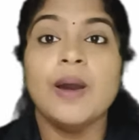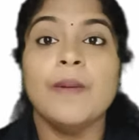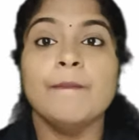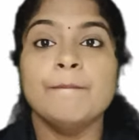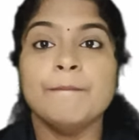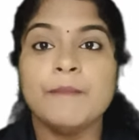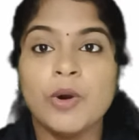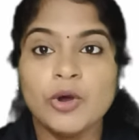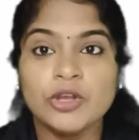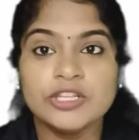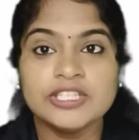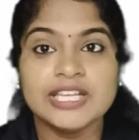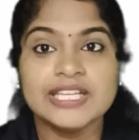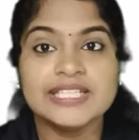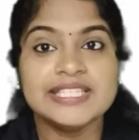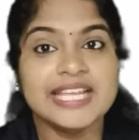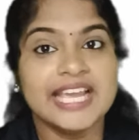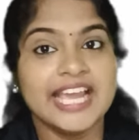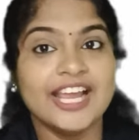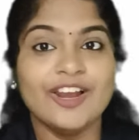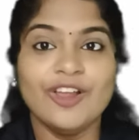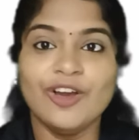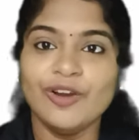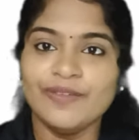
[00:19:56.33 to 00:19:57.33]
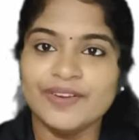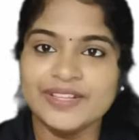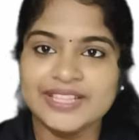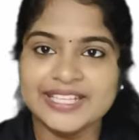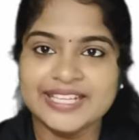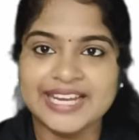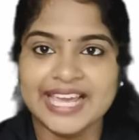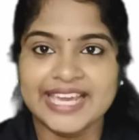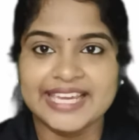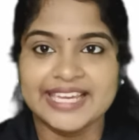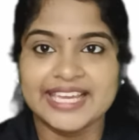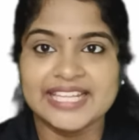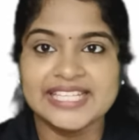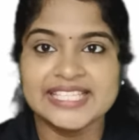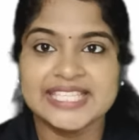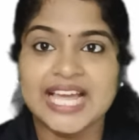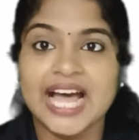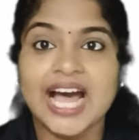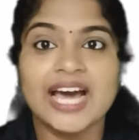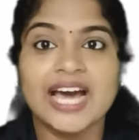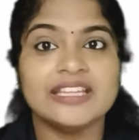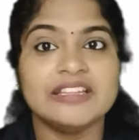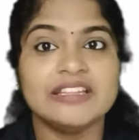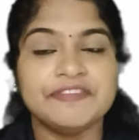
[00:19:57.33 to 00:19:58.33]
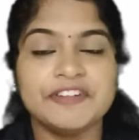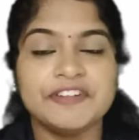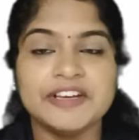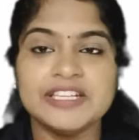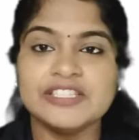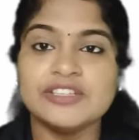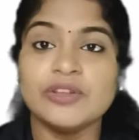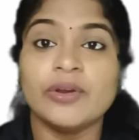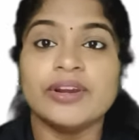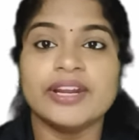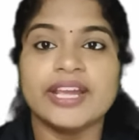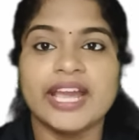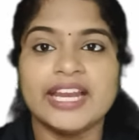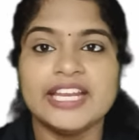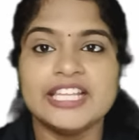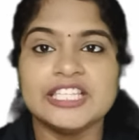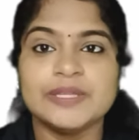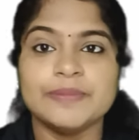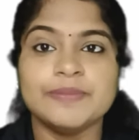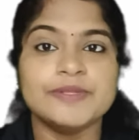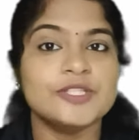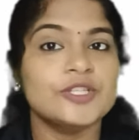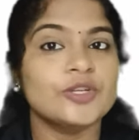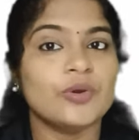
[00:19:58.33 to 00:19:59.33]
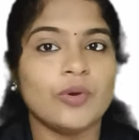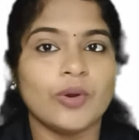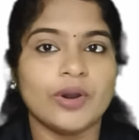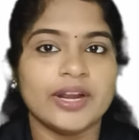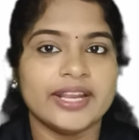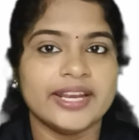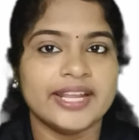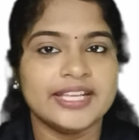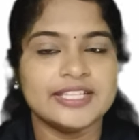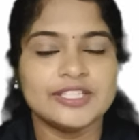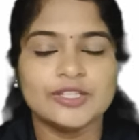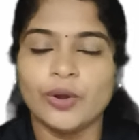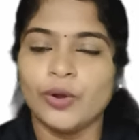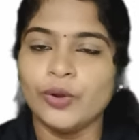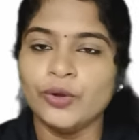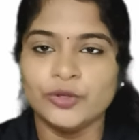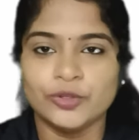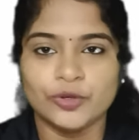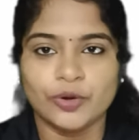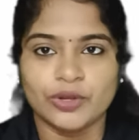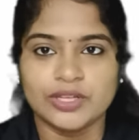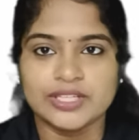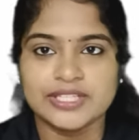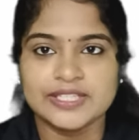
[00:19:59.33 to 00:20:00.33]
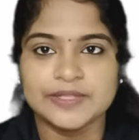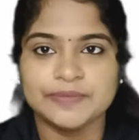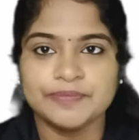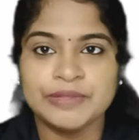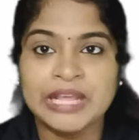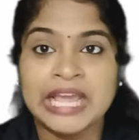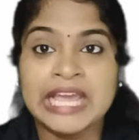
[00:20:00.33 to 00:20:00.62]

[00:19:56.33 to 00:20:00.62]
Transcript: Mosses along with the lichens are the first organisms to colonize on rocks.